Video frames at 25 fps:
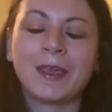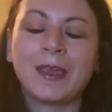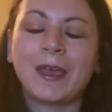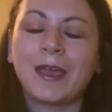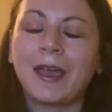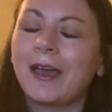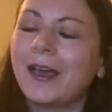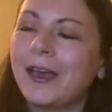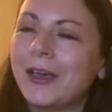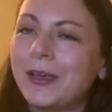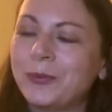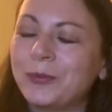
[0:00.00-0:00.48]

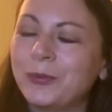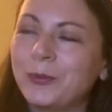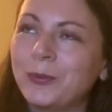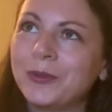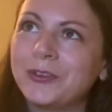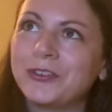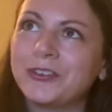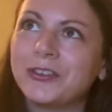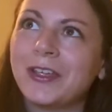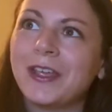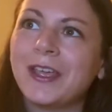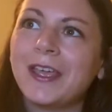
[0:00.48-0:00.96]
Um,
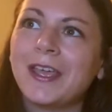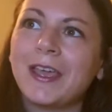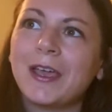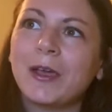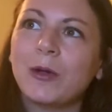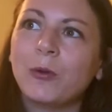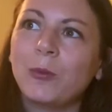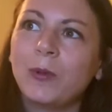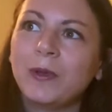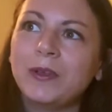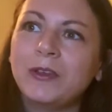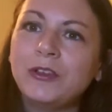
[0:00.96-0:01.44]
which,
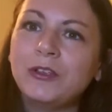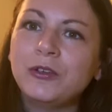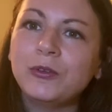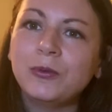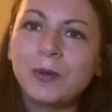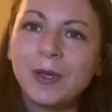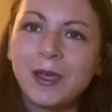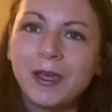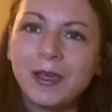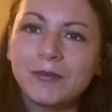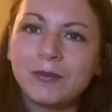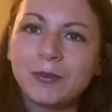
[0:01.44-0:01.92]
when you
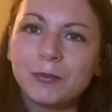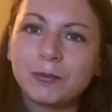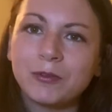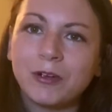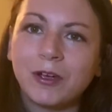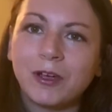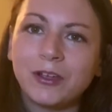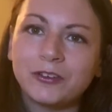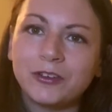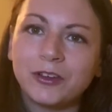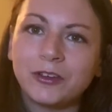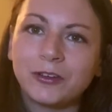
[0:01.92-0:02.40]
have a
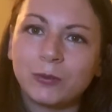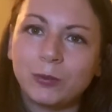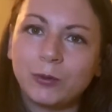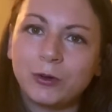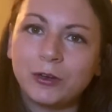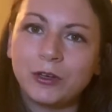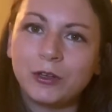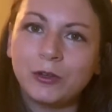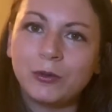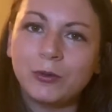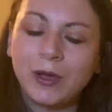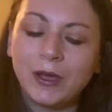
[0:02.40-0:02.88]
project where
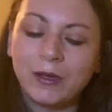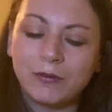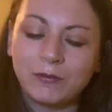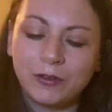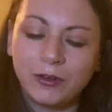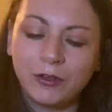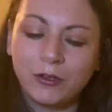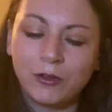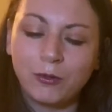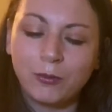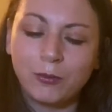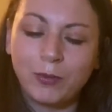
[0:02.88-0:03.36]
you have to
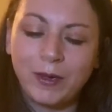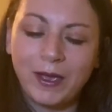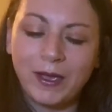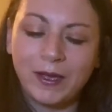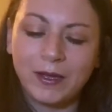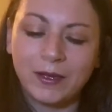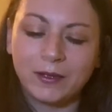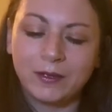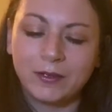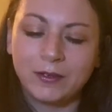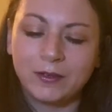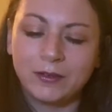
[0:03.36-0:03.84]
go
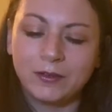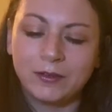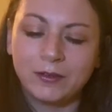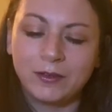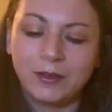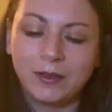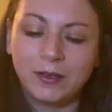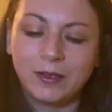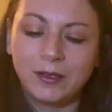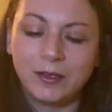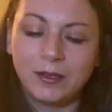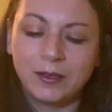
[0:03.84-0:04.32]
back
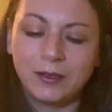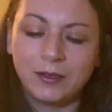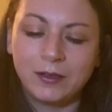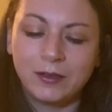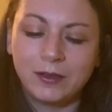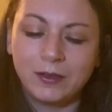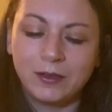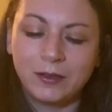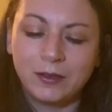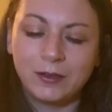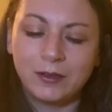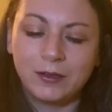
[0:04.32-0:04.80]

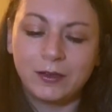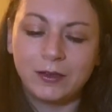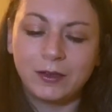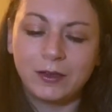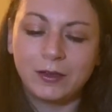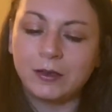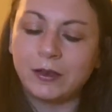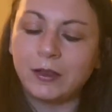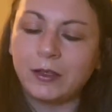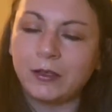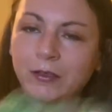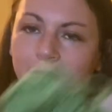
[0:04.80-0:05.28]

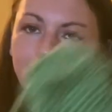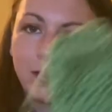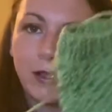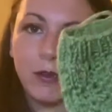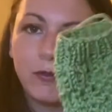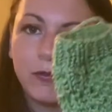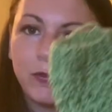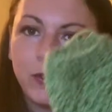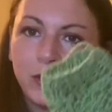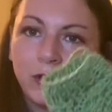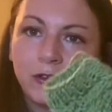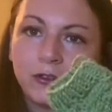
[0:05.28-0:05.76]
and like say
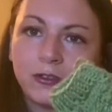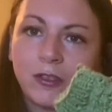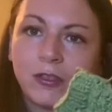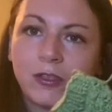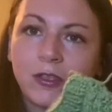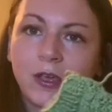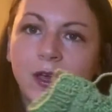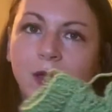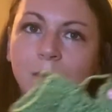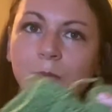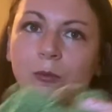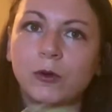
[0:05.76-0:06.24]
finish a
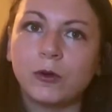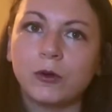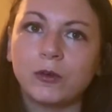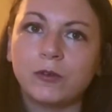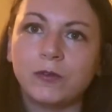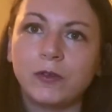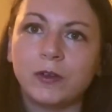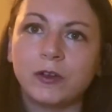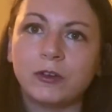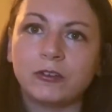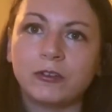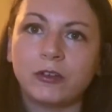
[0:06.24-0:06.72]
thumb or
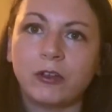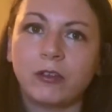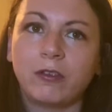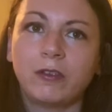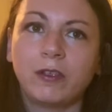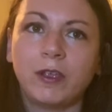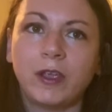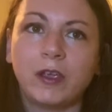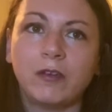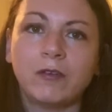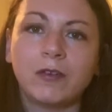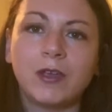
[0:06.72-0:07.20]
finish a
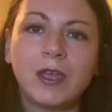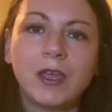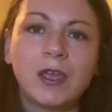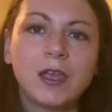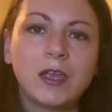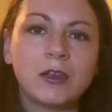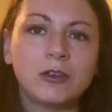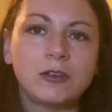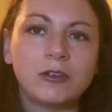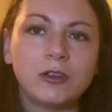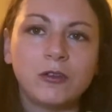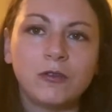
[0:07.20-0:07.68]
sleeve,
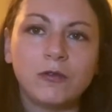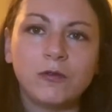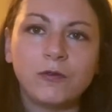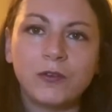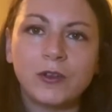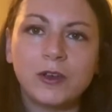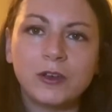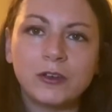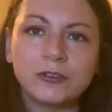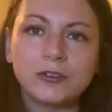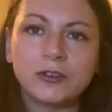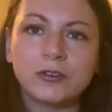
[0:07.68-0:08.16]
do you
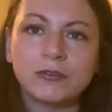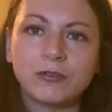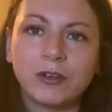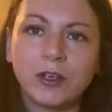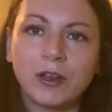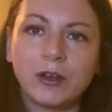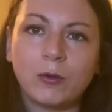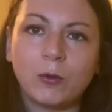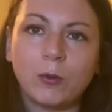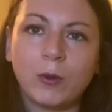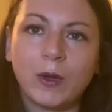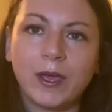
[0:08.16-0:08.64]
finish it
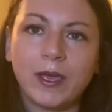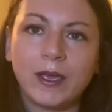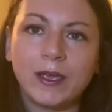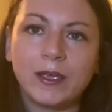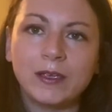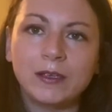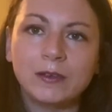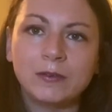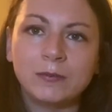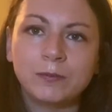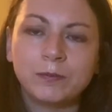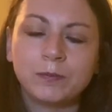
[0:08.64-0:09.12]
right
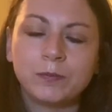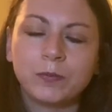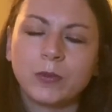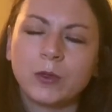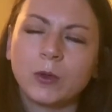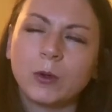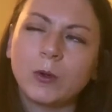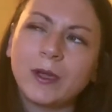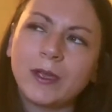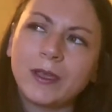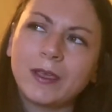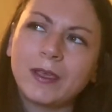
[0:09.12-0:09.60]
away?
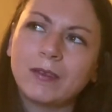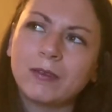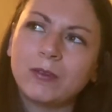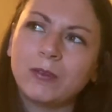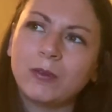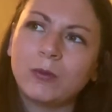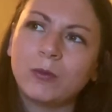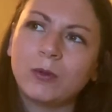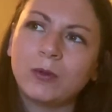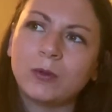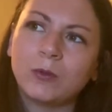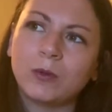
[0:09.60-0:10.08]
Or I guess
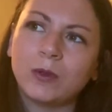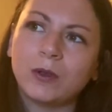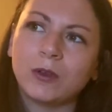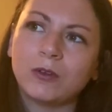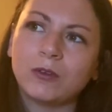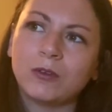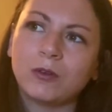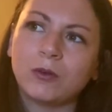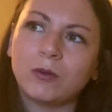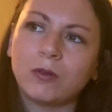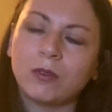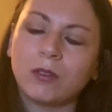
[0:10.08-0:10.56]
you wouldn't want to
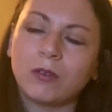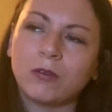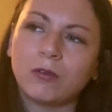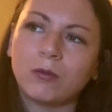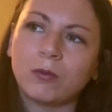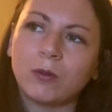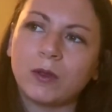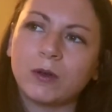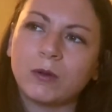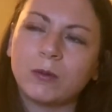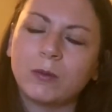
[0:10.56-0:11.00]
do it with a sweater.